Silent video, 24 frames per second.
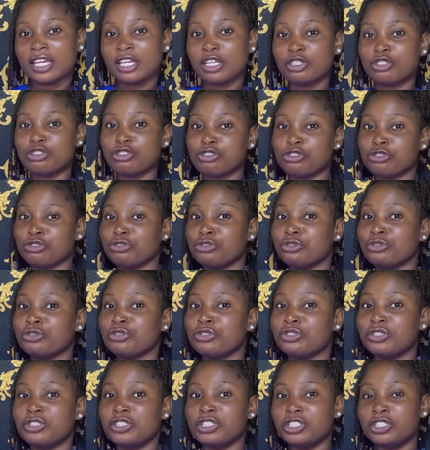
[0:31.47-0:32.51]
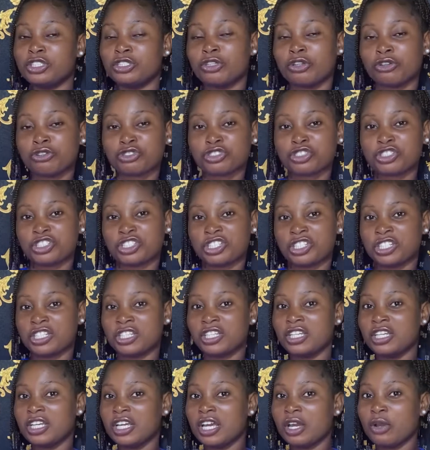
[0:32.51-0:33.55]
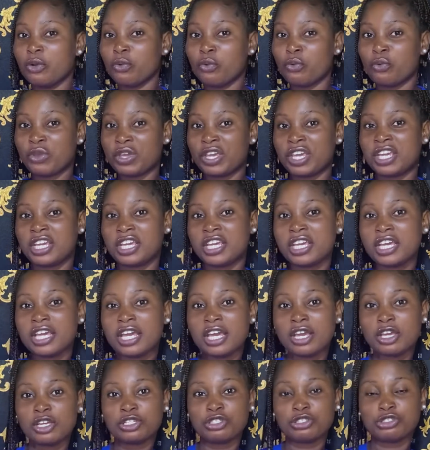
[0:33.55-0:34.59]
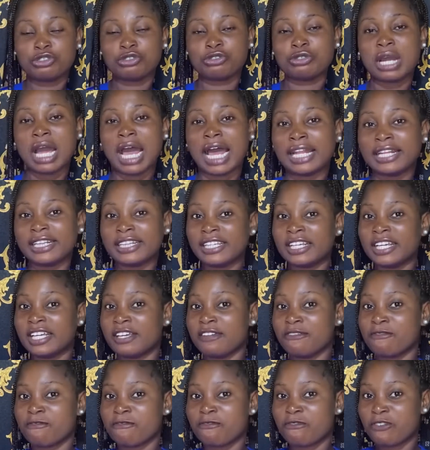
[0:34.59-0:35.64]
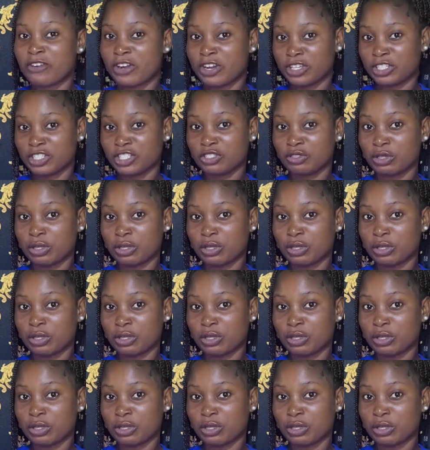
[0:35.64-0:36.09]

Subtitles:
you, he or she, we, you, and they in French.